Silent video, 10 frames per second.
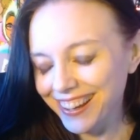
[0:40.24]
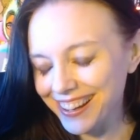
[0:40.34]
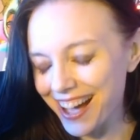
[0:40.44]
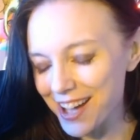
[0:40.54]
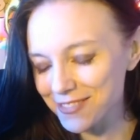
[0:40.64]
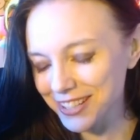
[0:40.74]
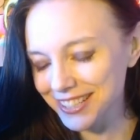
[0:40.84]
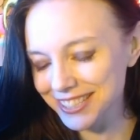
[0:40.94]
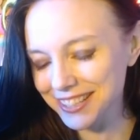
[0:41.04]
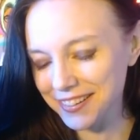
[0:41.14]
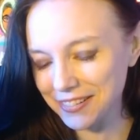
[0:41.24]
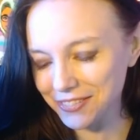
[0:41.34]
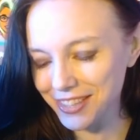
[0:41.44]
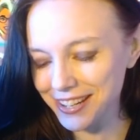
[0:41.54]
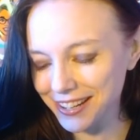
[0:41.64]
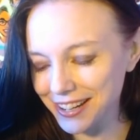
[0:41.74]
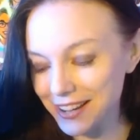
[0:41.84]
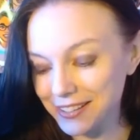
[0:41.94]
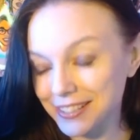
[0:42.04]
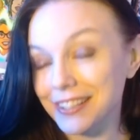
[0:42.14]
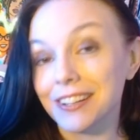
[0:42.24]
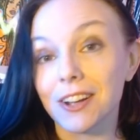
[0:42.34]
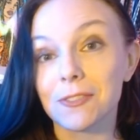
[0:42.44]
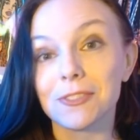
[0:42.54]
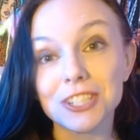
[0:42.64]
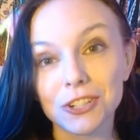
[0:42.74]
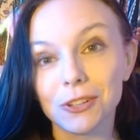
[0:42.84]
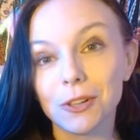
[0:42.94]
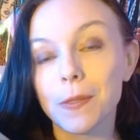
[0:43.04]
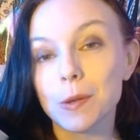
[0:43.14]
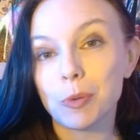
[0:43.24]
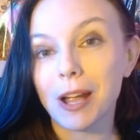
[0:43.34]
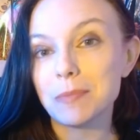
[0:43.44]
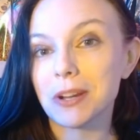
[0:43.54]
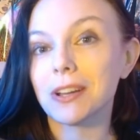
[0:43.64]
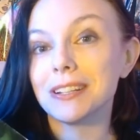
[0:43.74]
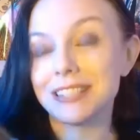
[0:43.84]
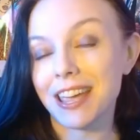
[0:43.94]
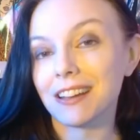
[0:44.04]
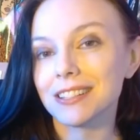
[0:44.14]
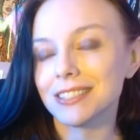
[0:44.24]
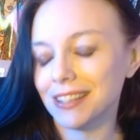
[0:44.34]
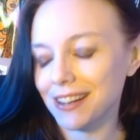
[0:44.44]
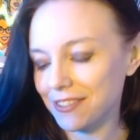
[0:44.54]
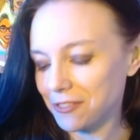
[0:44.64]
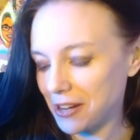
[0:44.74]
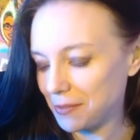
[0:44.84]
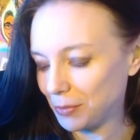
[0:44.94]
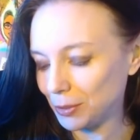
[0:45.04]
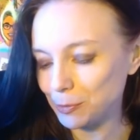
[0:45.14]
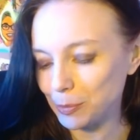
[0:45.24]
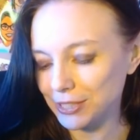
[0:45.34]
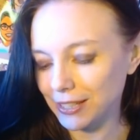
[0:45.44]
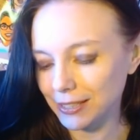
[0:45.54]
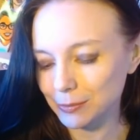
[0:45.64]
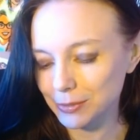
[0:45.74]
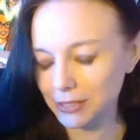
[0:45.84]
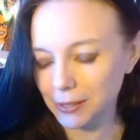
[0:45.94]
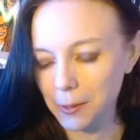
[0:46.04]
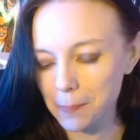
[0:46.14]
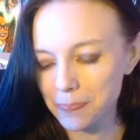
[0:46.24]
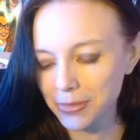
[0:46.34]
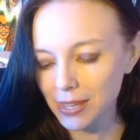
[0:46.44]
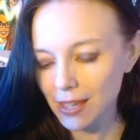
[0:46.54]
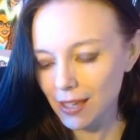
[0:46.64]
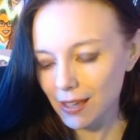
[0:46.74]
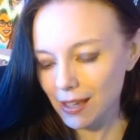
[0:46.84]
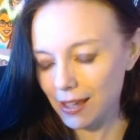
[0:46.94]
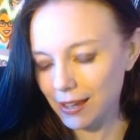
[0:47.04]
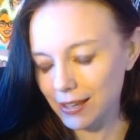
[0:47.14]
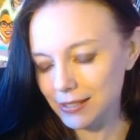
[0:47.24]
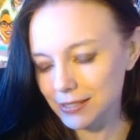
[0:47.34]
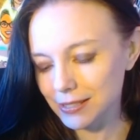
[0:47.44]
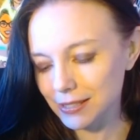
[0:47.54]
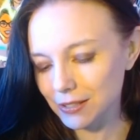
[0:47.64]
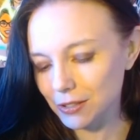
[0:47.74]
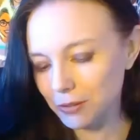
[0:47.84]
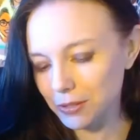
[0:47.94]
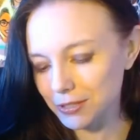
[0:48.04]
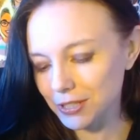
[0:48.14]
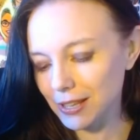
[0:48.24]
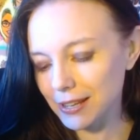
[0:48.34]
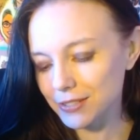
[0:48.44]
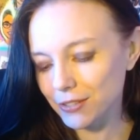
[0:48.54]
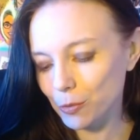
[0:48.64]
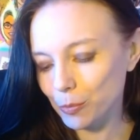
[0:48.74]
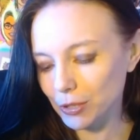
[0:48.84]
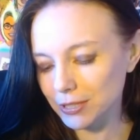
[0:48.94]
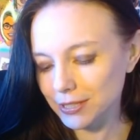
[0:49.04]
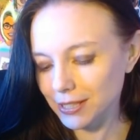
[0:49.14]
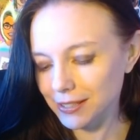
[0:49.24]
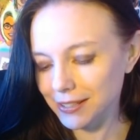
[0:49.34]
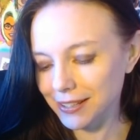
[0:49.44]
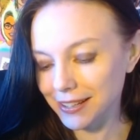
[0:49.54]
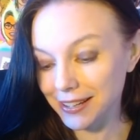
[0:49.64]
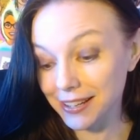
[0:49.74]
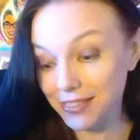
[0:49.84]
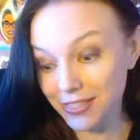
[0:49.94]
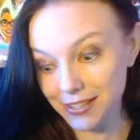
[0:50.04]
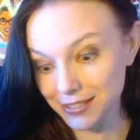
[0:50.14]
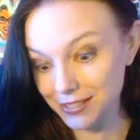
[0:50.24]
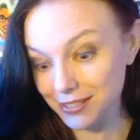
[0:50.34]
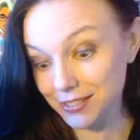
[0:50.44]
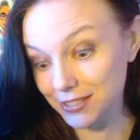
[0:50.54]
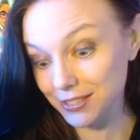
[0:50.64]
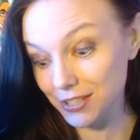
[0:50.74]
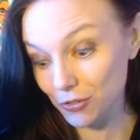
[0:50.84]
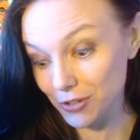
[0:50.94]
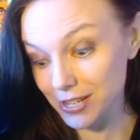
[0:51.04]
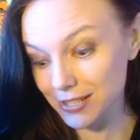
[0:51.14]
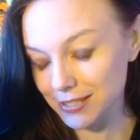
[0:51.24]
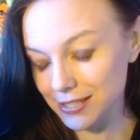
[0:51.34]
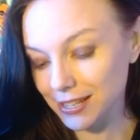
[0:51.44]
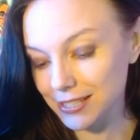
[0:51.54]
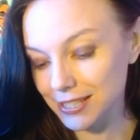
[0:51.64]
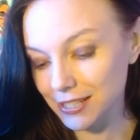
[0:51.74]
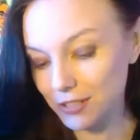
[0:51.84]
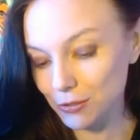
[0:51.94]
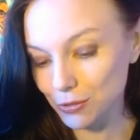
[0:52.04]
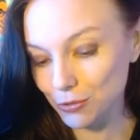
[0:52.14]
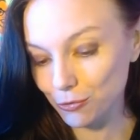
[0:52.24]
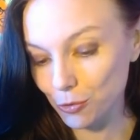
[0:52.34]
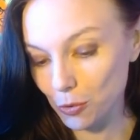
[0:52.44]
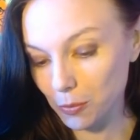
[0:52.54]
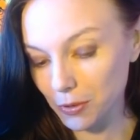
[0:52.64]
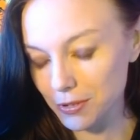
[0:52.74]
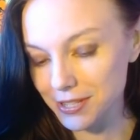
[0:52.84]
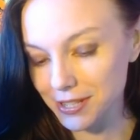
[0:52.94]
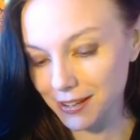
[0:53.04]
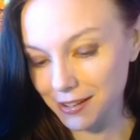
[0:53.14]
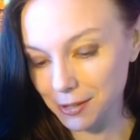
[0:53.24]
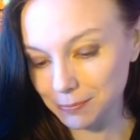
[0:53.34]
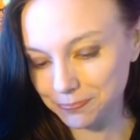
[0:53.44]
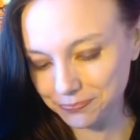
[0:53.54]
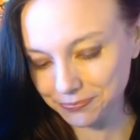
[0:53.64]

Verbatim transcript: copies of the the original, the primary text that I've read multiple times. Um, and you know, there's a lot of different books in in this series that continues forward. Um,